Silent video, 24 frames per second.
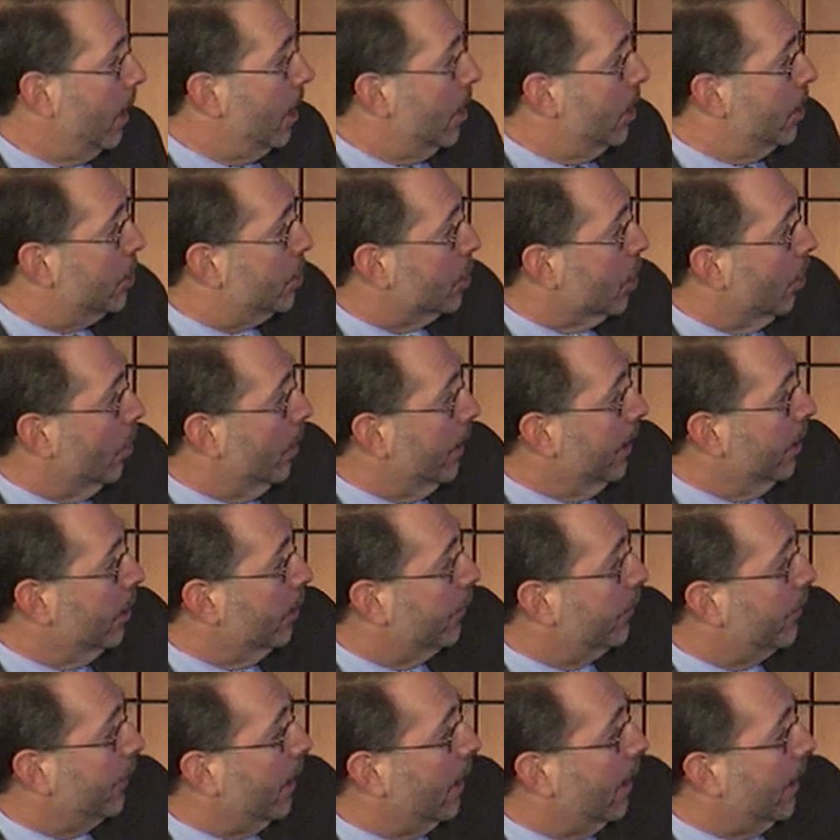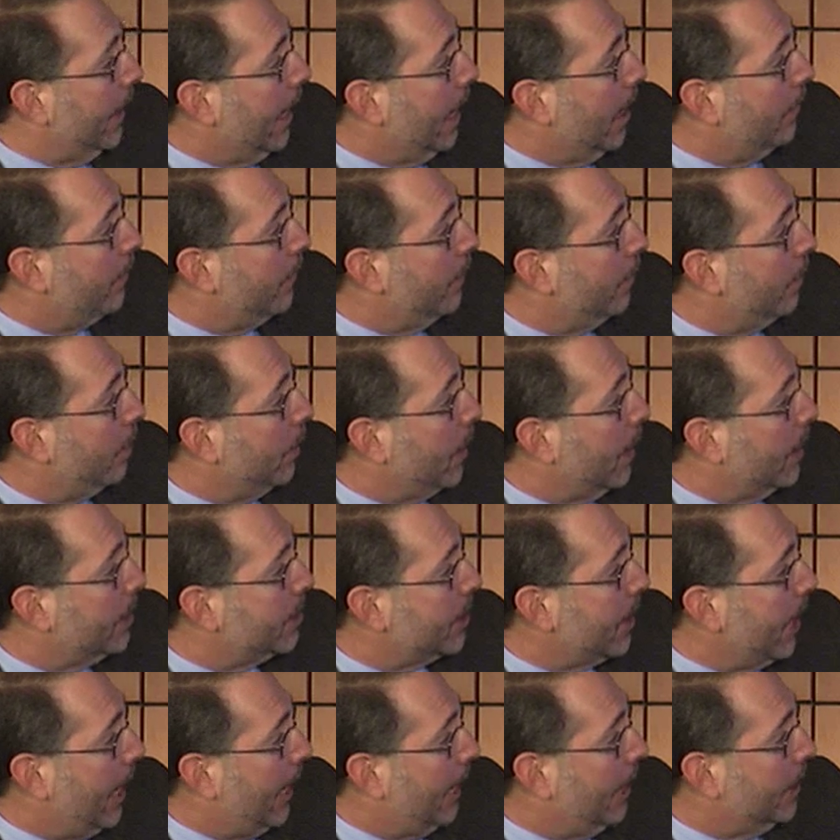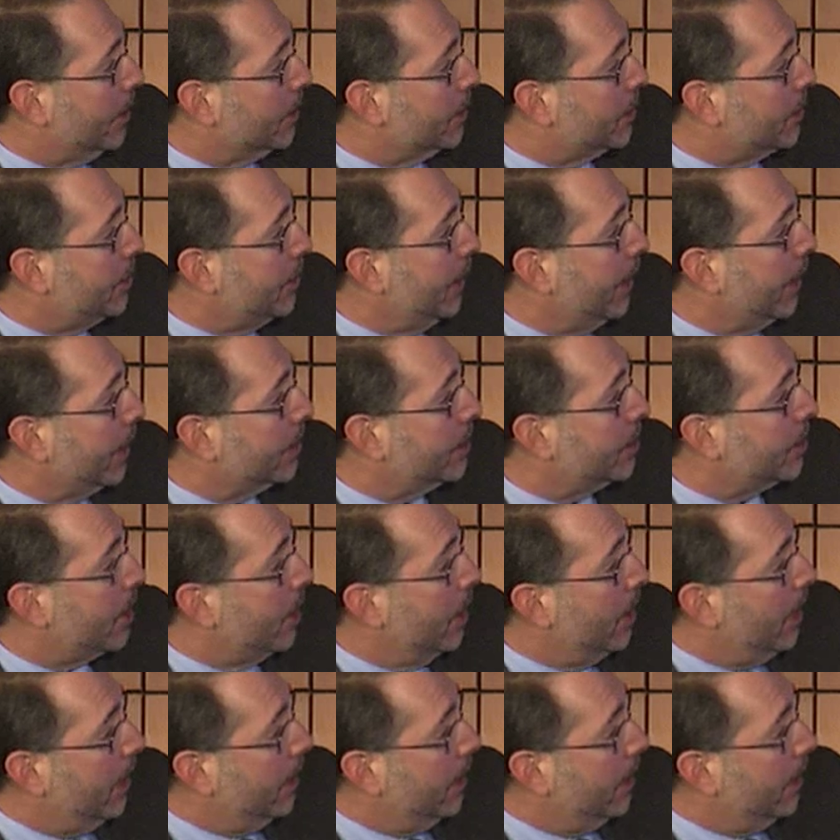So interferon alpha plus IL-6